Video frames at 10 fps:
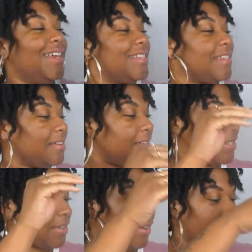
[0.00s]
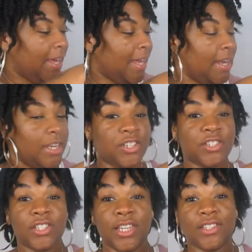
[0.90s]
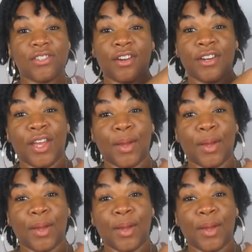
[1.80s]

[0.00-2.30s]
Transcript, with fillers: So let's go ahead and just get started.